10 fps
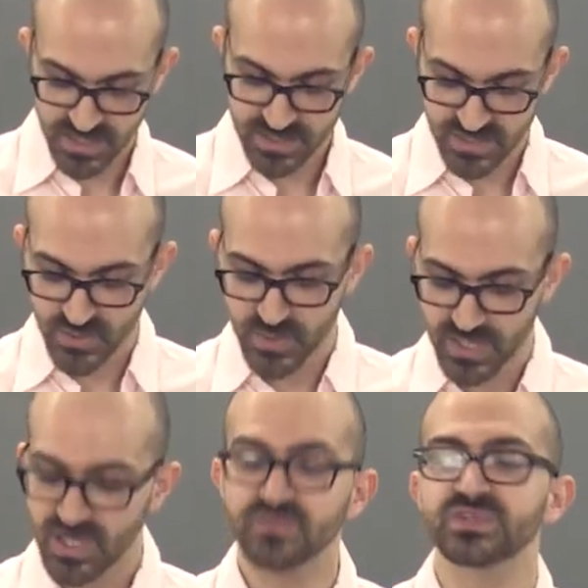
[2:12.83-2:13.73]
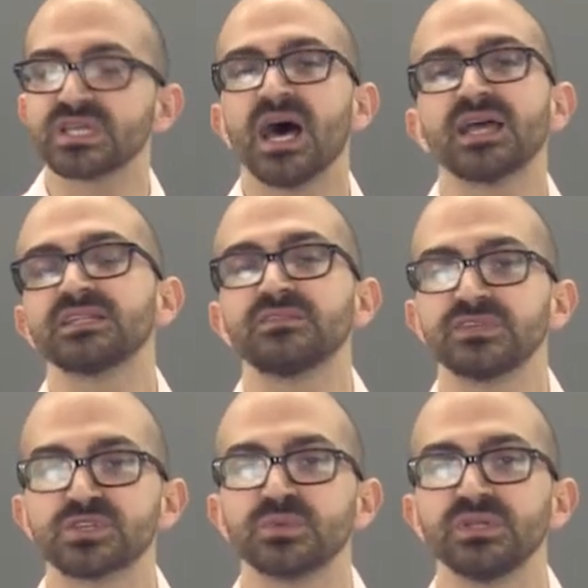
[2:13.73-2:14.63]
Two, it offers a highly
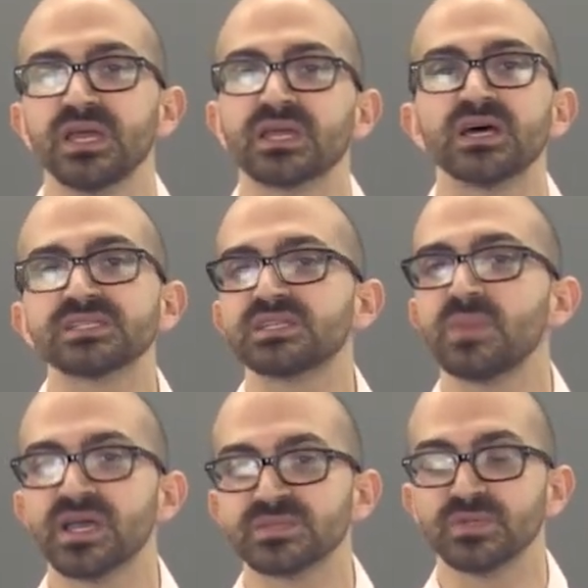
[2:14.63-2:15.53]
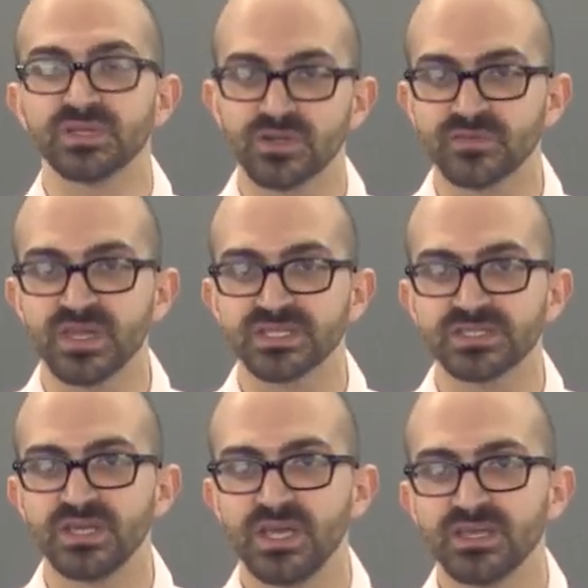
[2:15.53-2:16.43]
visual and customizable interface.